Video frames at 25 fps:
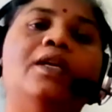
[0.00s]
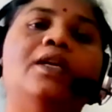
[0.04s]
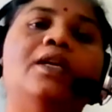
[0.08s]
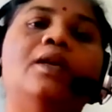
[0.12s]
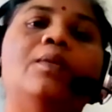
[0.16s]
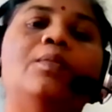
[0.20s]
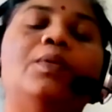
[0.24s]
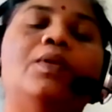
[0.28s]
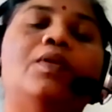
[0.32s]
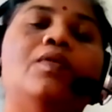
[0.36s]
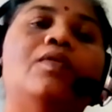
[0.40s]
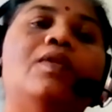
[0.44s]

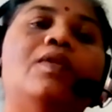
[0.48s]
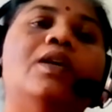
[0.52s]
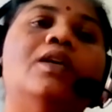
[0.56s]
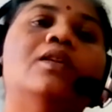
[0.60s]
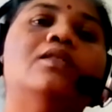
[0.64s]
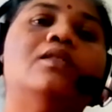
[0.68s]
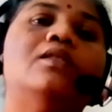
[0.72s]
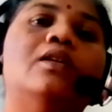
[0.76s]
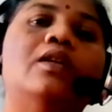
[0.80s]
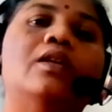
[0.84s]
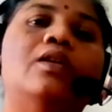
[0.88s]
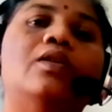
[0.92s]
provides
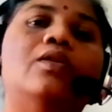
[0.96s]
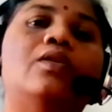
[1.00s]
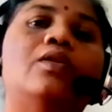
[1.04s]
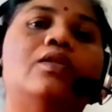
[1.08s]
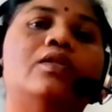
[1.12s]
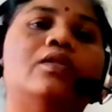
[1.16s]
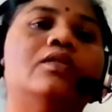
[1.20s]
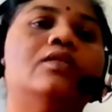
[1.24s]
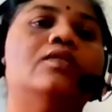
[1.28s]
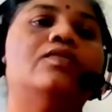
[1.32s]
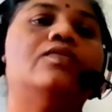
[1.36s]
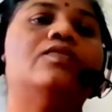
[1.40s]
a lot
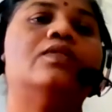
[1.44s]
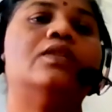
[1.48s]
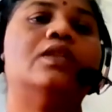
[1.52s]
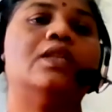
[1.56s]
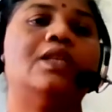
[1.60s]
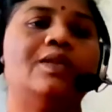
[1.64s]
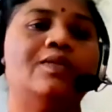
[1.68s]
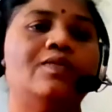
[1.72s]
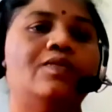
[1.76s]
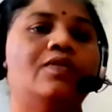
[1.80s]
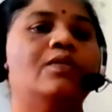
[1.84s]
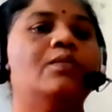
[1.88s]
of
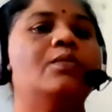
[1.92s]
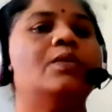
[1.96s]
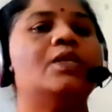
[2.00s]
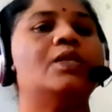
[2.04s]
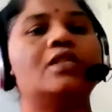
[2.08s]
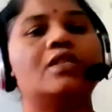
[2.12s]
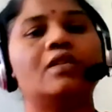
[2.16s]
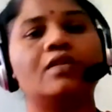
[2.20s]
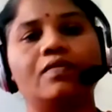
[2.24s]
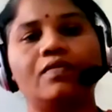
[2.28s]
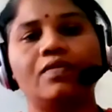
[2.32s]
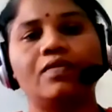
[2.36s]

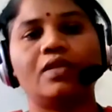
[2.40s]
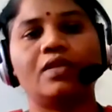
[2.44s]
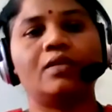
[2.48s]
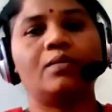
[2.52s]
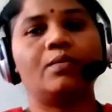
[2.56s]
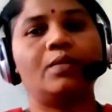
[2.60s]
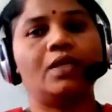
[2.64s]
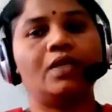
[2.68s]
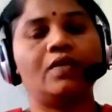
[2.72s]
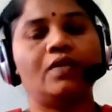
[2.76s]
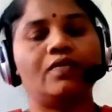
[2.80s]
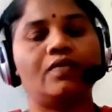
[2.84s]
information for the
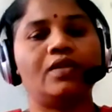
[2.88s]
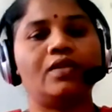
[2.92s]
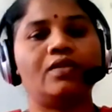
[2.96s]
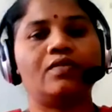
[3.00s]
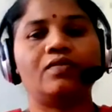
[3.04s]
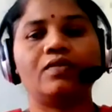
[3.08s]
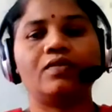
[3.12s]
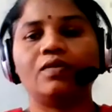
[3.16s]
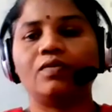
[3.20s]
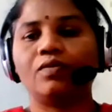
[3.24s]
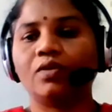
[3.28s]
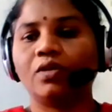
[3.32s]
benefit of
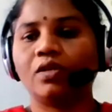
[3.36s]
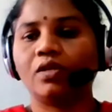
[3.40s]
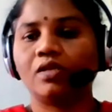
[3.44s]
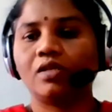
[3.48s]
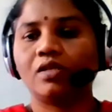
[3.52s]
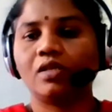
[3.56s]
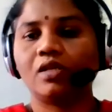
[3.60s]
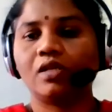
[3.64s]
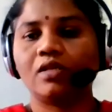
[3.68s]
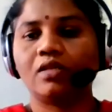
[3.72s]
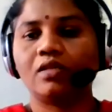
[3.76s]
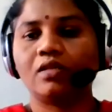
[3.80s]
the viewers,
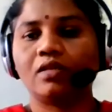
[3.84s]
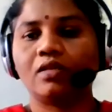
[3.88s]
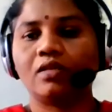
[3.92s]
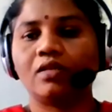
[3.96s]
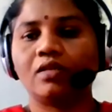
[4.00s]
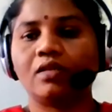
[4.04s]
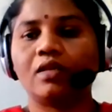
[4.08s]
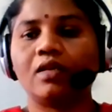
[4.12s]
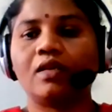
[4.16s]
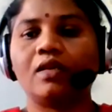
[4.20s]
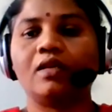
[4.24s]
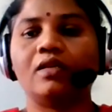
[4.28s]
listeners,
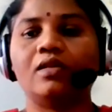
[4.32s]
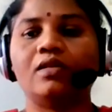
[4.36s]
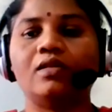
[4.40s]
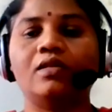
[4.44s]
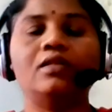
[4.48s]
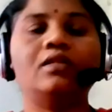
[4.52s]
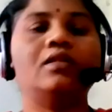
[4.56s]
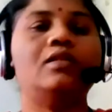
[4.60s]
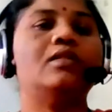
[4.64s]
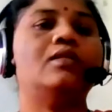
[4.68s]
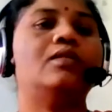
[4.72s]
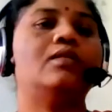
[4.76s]
and
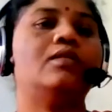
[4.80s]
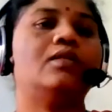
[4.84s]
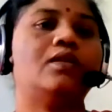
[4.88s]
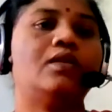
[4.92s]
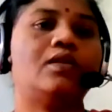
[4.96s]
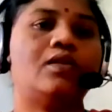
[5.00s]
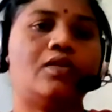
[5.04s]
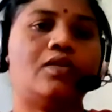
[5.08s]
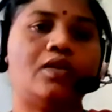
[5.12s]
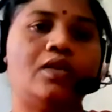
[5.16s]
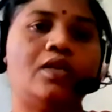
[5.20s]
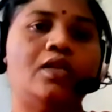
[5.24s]
the
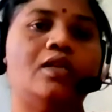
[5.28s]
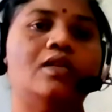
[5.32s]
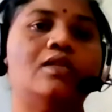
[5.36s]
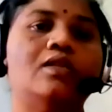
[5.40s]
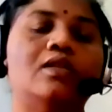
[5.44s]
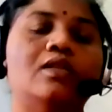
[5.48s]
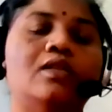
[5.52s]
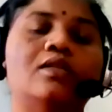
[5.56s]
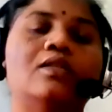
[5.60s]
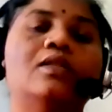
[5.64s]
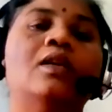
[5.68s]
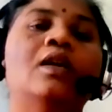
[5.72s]

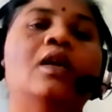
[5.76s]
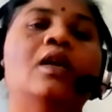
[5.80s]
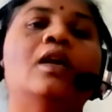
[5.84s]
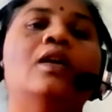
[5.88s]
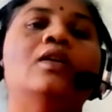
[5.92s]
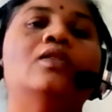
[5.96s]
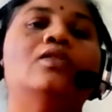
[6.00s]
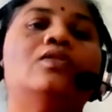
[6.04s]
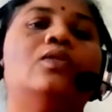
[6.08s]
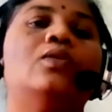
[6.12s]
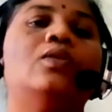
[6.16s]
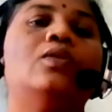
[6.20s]
audiences.
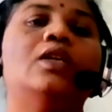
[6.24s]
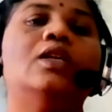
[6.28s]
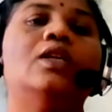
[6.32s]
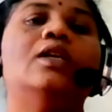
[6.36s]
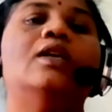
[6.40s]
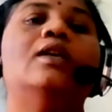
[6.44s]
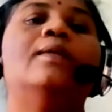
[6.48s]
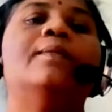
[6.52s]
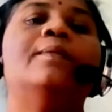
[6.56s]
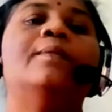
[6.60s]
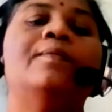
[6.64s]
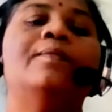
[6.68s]
So
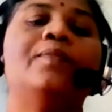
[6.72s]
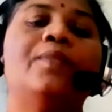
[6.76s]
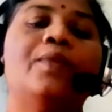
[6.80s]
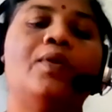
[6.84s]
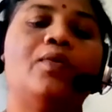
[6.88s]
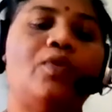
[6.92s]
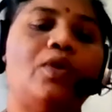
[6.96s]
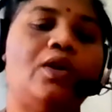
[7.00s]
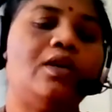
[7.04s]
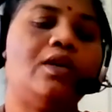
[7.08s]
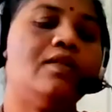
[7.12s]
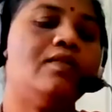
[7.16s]
here
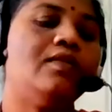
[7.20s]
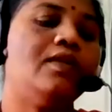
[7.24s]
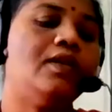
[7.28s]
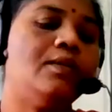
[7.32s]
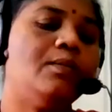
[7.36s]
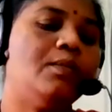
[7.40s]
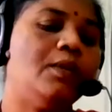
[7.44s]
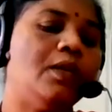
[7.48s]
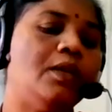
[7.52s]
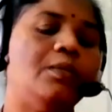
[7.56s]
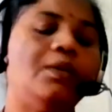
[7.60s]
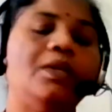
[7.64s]
whatever
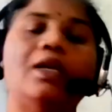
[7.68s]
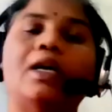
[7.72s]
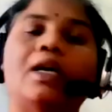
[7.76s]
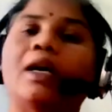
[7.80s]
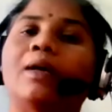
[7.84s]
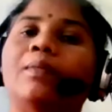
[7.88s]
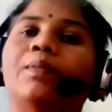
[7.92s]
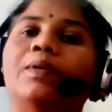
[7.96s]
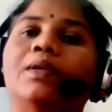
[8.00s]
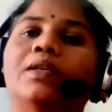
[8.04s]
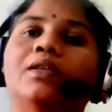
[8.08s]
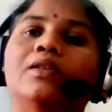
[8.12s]
may be
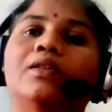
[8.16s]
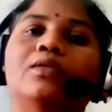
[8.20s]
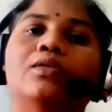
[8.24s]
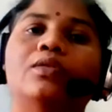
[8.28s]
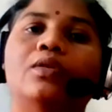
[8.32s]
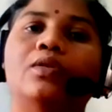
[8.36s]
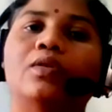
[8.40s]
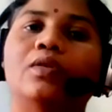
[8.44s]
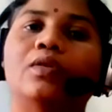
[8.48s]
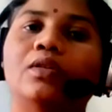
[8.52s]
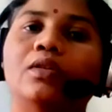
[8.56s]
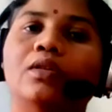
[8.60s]
happening
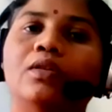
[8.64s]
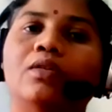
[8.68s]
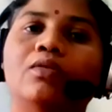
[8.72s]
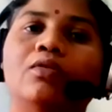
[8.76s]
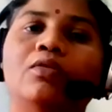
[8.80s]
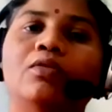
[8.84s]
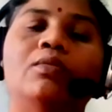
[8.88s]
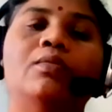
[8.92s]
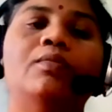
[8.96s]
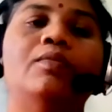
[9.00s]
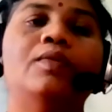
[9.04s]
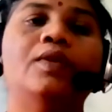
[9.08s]
throughout the
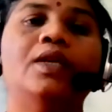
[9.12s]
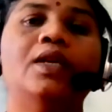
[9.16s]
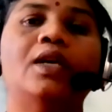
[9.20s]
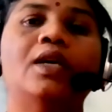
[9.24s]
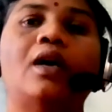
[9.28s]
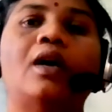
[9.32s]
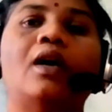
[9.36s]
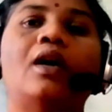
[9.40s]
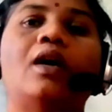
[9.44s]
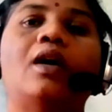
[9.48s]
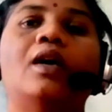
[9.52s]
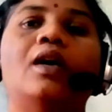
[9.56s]
globe we
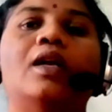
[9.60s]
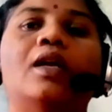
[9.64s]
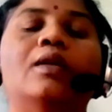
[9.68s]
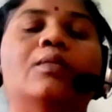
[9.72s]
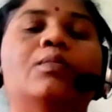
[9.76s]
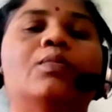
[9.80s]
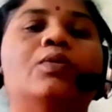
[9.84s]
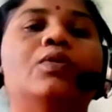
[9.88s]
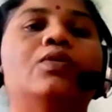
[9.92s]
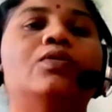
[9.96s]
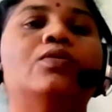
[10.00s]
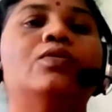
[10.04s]
are
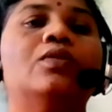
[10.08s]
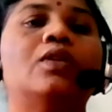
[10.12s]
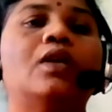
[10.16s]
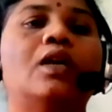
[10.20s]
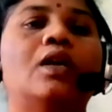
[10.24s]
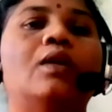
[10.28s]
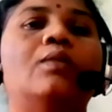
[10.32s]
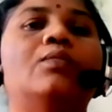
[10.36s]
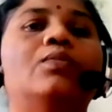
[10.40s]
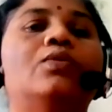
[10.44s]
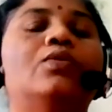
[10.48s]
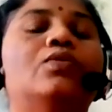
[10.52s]
able to
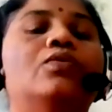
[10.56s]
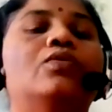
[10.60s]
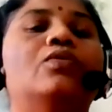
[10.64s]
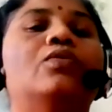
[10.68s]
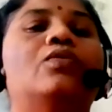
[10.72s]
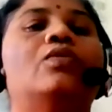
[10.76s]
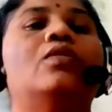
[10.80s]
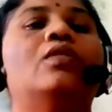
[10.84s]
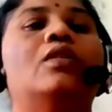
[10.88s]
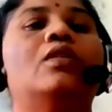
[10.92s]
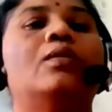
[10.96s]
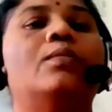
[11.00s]
come to
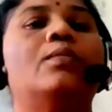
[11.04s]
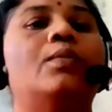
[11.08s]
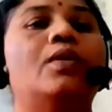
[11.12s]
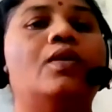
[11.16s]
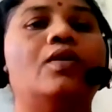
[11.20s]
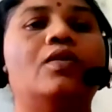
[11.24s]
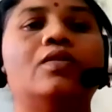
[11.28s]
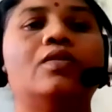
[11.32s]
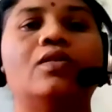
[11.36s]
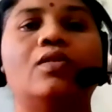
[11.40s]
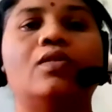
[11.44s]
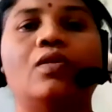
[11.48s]
know
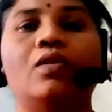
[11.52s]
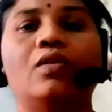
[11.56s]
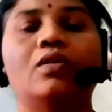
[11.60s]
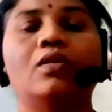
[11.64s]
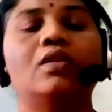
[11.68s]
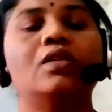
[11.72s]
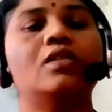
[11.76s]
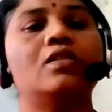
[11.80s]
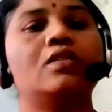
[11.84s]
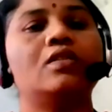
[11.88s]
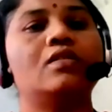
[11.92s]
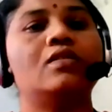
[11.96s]
about all
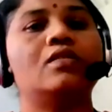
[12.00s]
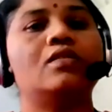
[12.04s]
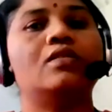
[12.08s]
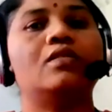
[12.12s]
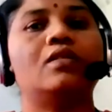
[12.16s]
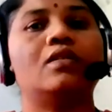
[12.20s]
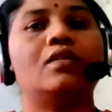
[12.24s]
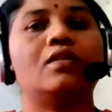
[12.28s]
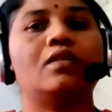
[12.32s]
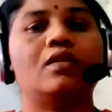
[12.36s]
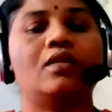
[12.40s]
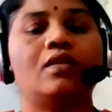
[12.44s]
these
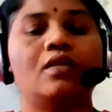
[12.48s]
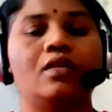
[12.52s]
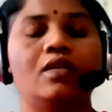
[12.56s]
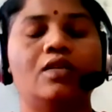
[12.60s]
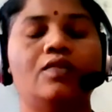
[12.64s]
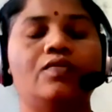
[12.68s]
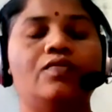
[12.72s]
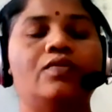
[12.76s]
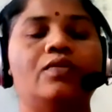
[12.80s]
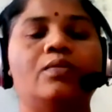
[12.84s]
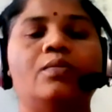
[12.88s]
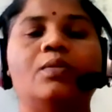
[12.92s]

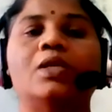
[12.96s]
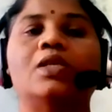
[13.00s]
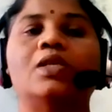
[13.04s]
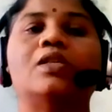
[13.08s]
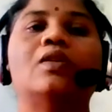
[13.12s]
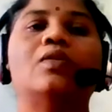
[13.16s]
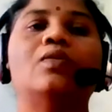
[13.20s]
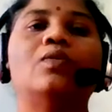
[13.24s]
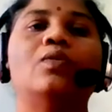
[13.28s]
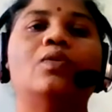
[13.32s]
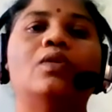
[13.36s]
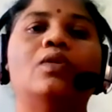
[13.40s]

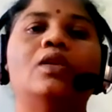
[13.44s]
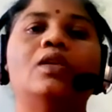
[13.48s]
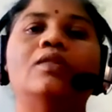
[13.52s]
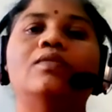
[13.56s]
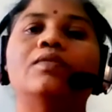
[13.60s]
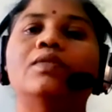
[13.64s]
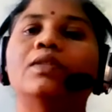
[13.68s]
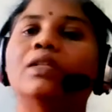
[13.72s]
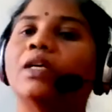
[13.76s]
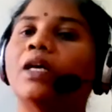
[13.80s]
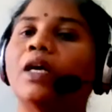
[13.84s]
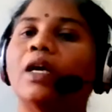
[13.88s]
information only
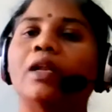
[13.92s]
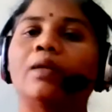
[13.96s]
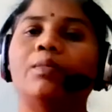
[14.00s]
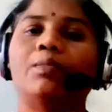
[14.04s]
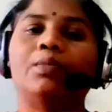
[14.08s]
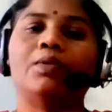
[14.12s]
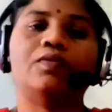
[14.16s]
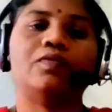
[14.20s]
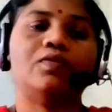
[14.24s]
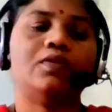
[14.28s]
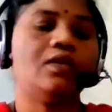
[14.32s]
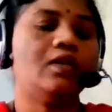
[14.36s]
with the help
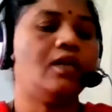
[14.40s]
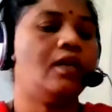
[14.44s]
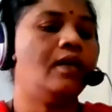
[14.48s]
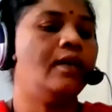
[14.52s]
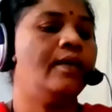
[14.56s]
of the